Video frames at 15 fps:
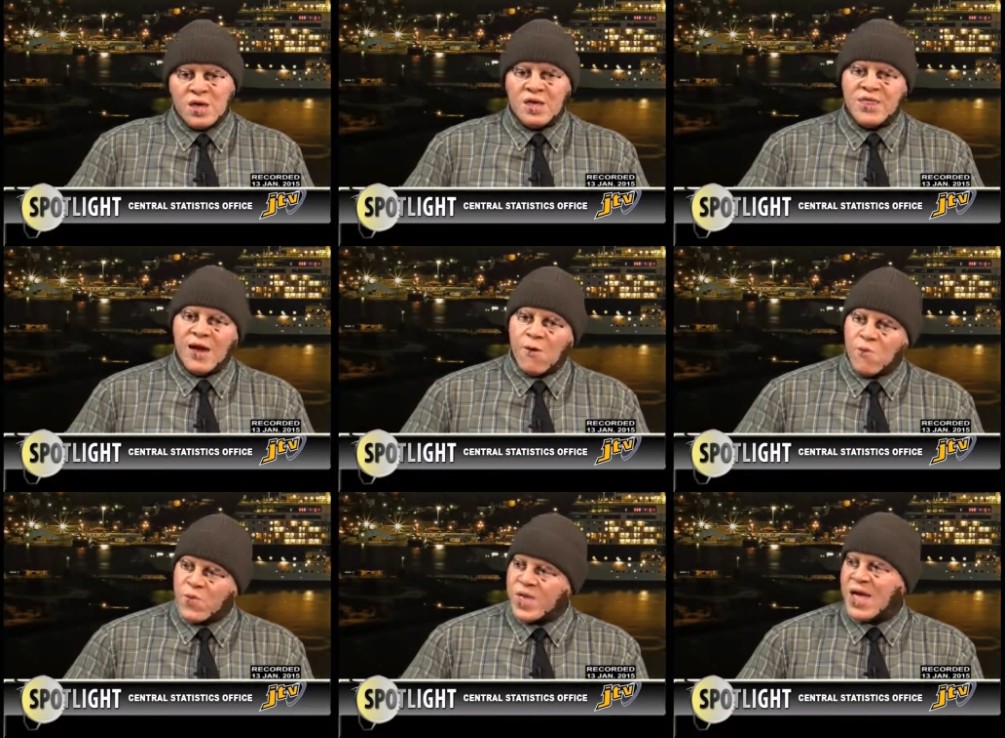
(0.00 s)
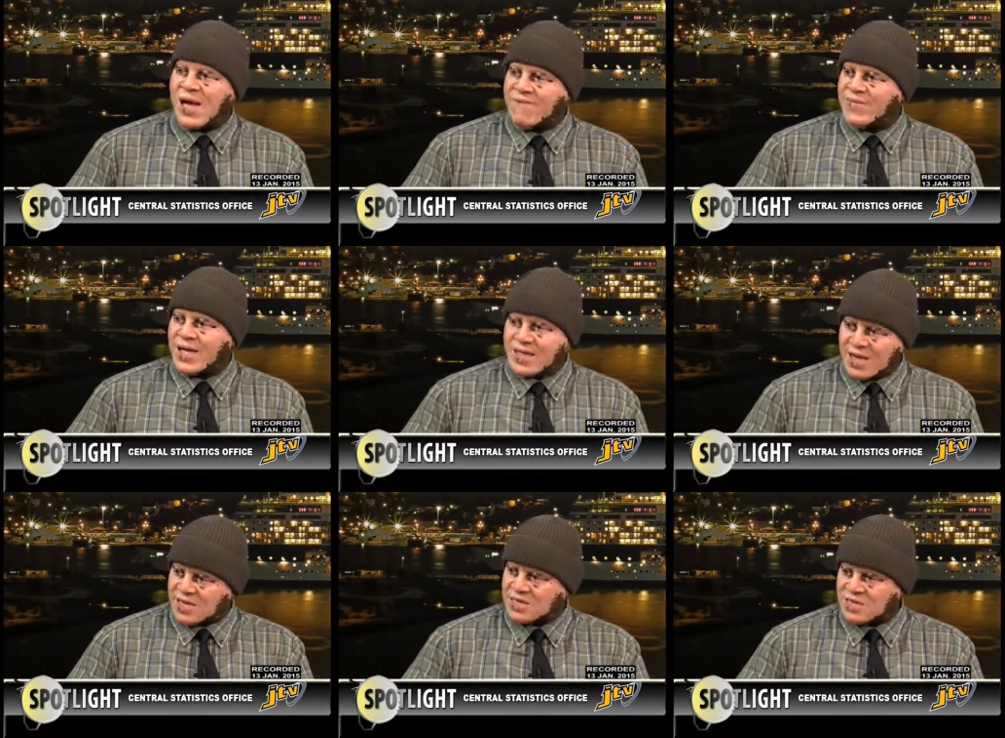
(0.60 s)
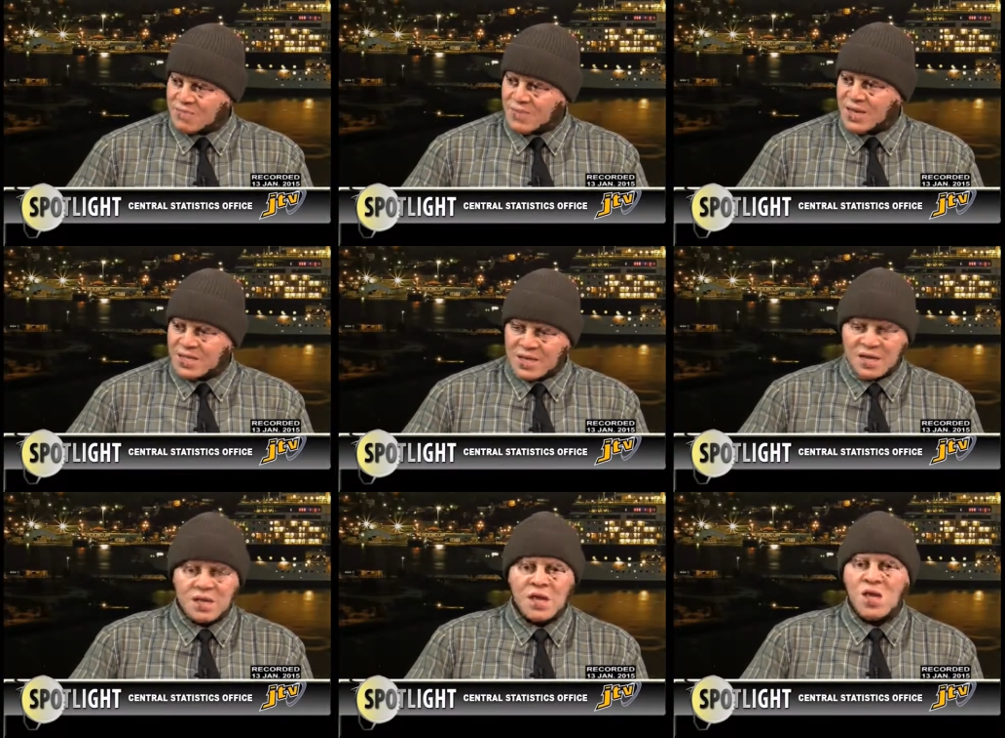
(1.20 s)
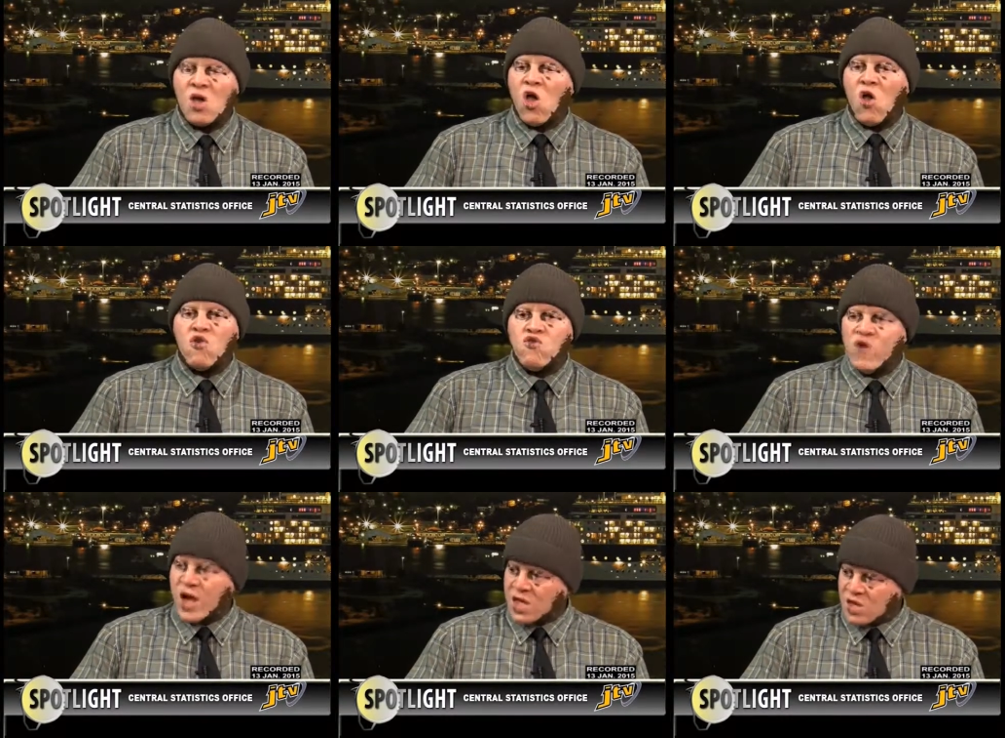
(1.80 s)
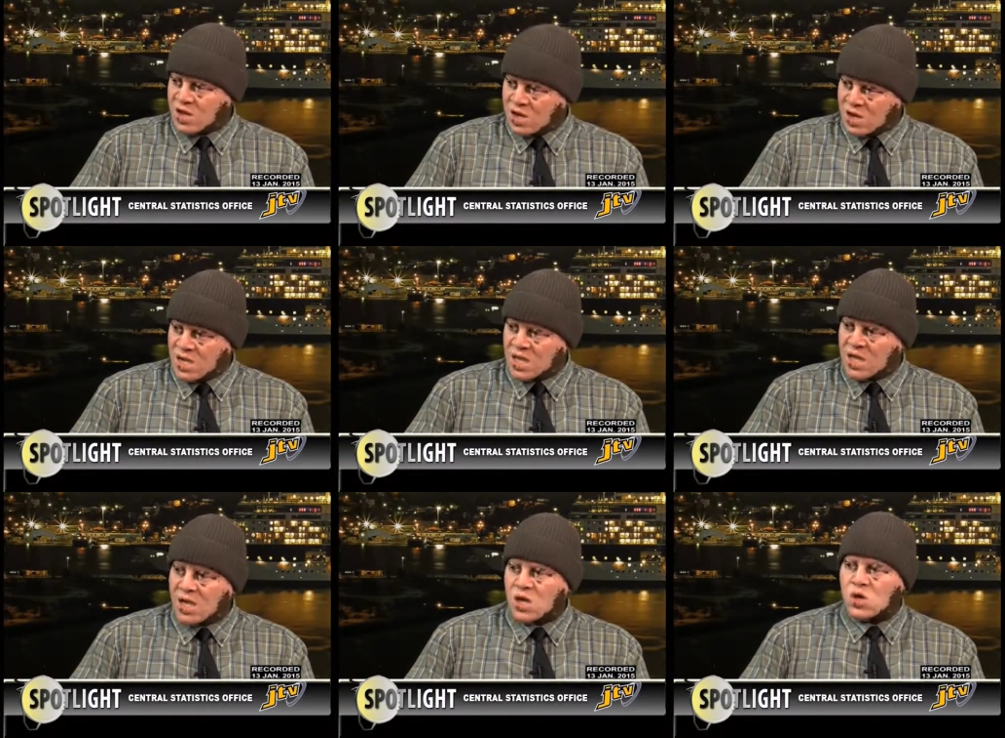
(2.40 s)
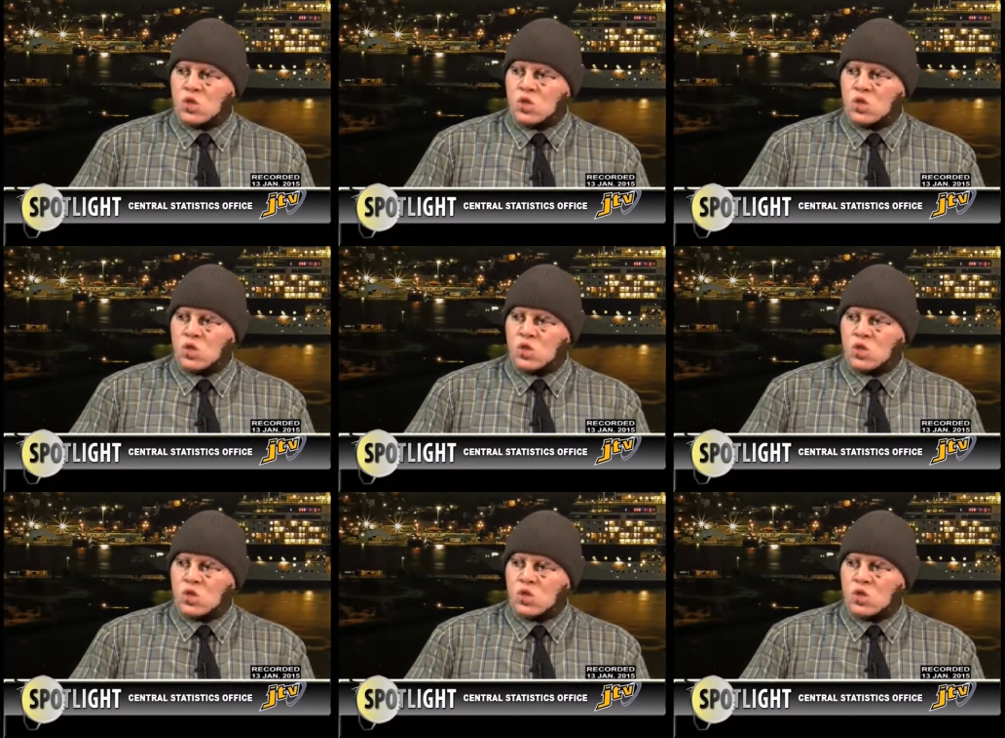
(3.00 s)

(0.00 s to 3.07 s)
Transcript: that we have that estimated regularly.